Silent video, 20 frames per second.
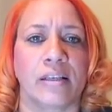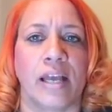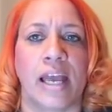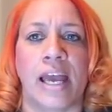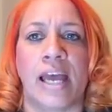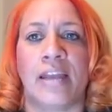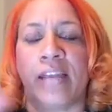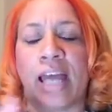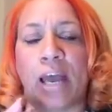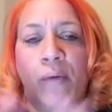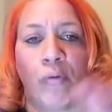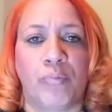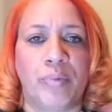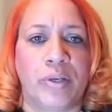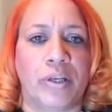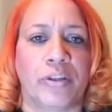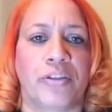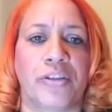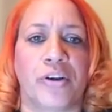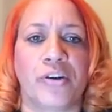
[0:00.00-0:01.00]
And that would
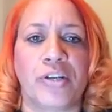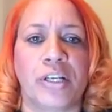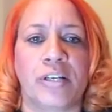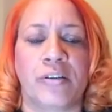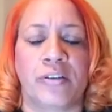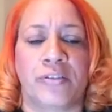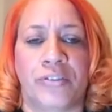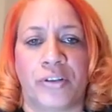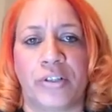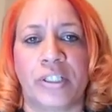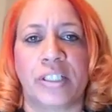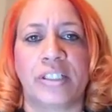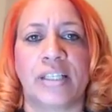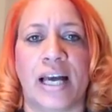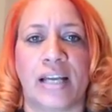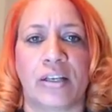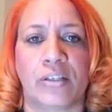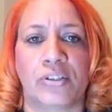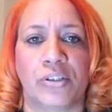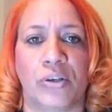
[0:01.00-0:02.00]
be a
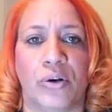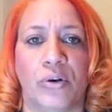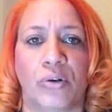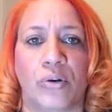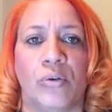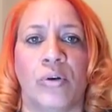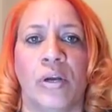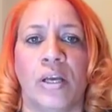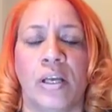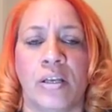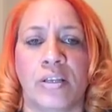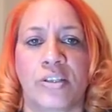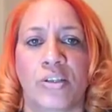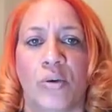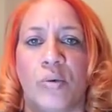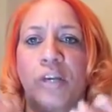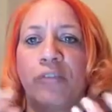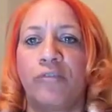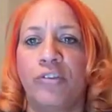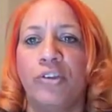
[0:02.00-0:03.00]
$30 total. So
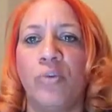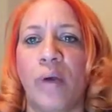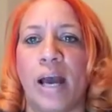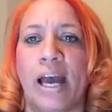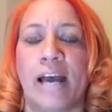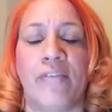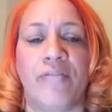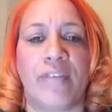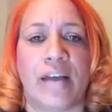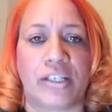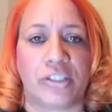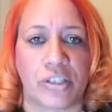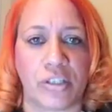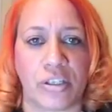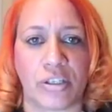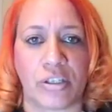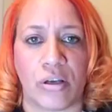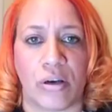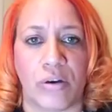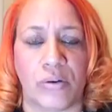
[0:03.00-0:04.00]
if you have that to
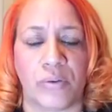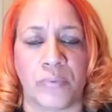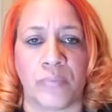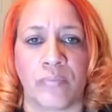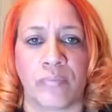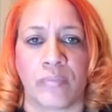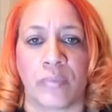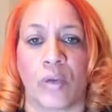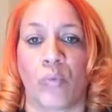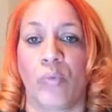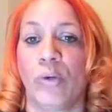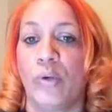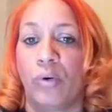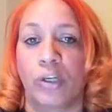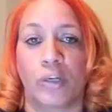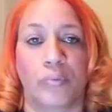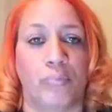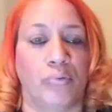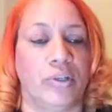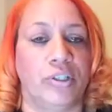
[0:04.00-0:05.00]
sow, we
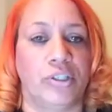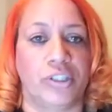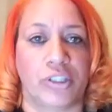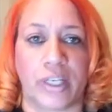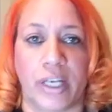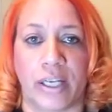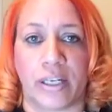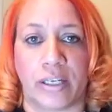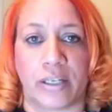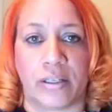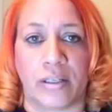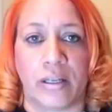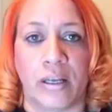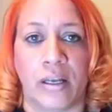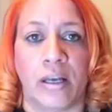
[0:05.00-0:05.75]
would appreciate it.